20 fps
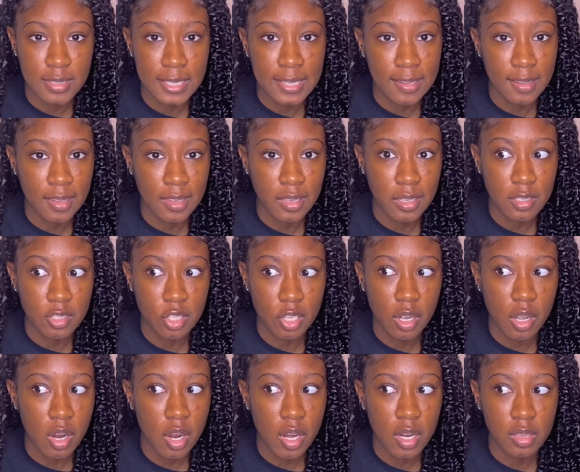It is. There
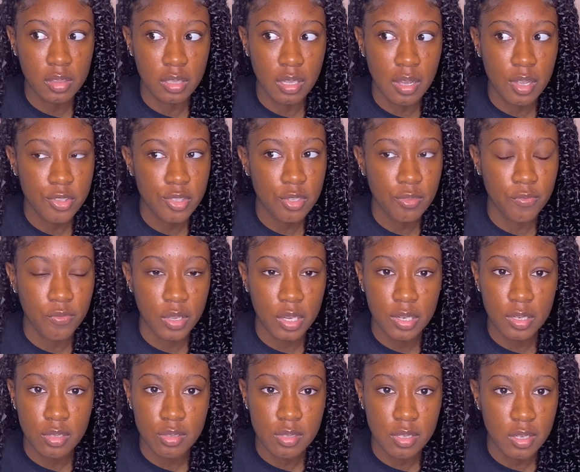are lots of
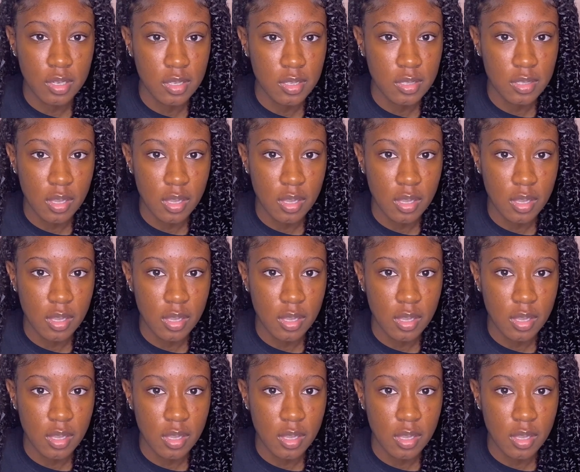very serious